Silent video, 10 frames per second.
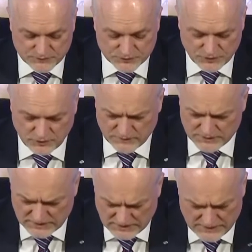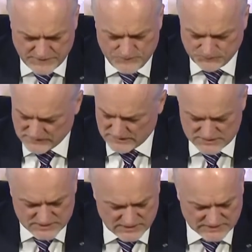presentation
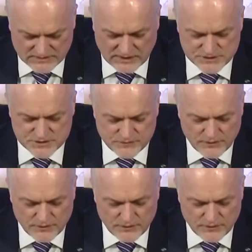of our freight